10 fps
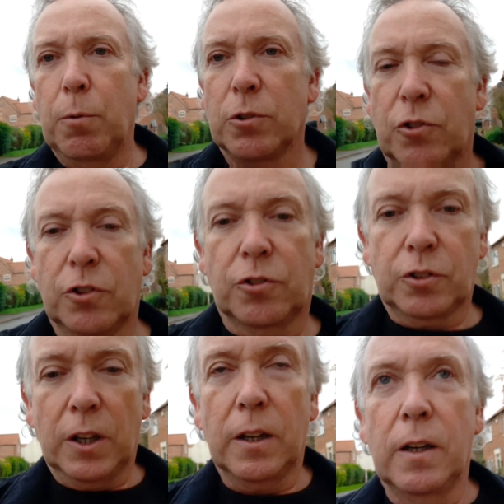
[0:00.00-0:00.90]
Once
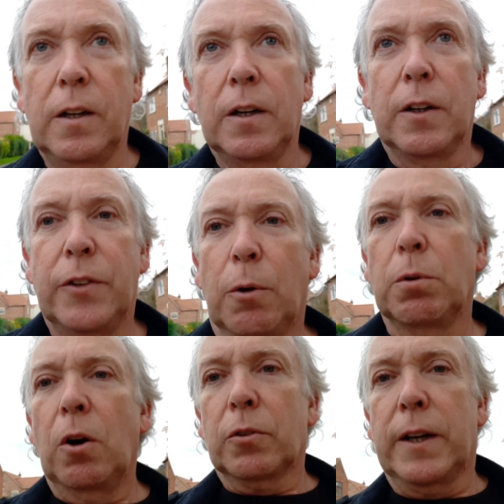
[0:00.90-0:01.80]
there's no
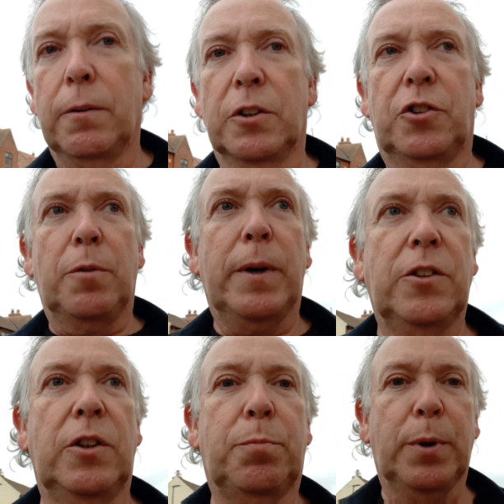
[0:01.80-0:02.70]
lockdown, I should
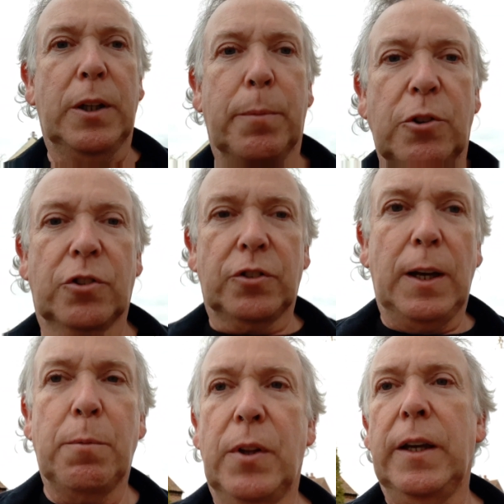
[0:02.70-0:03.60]
imagine it's pretty much the
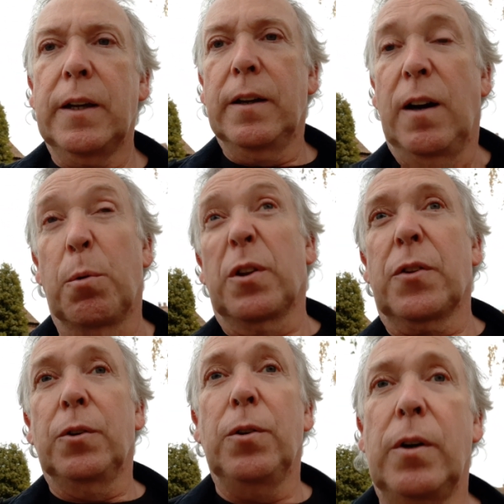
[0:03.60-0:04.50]
same thing, I would have
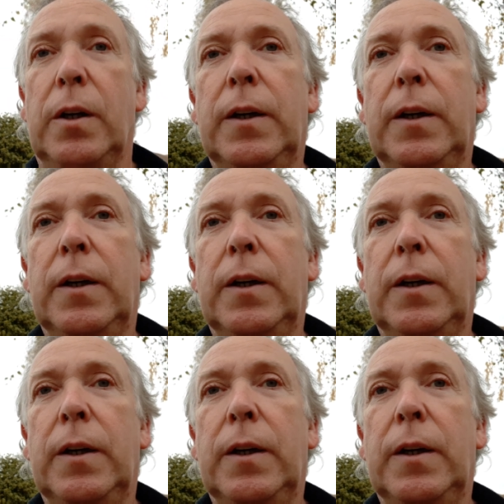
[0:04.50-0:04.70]
thought.